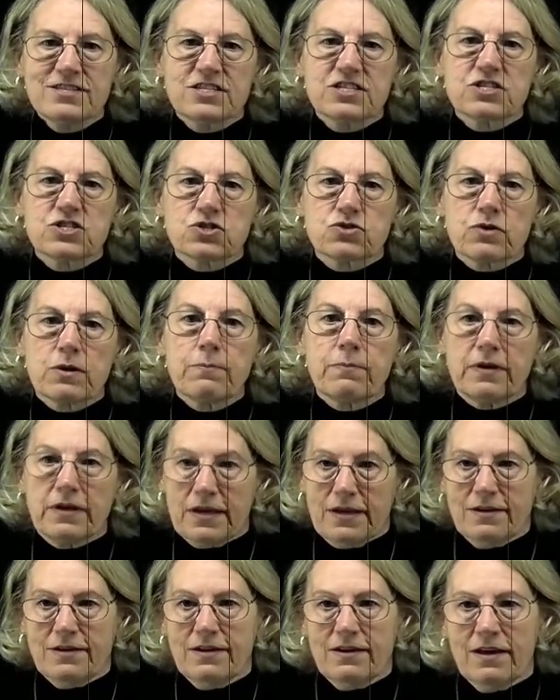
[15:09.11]

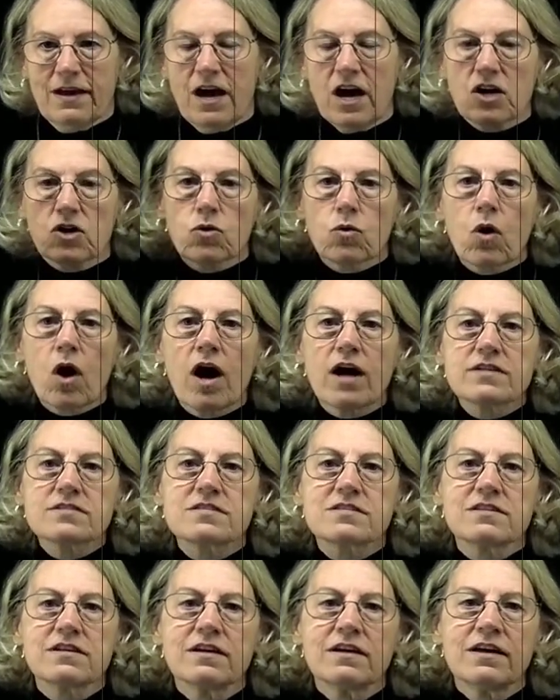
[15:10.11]
distributed
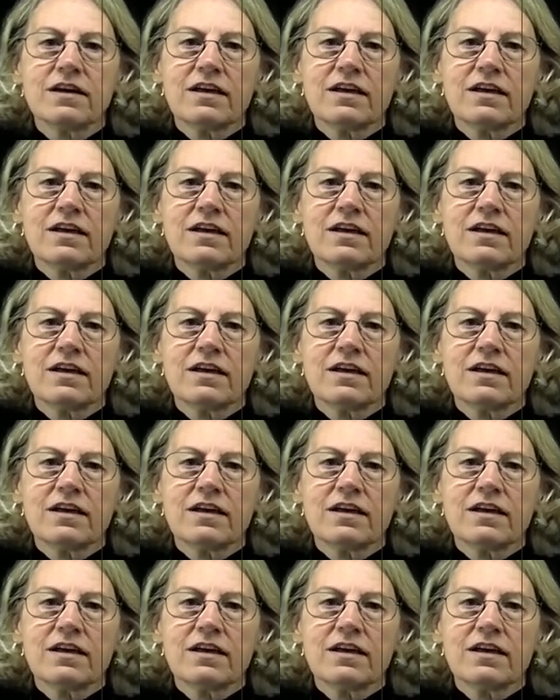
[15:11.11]
across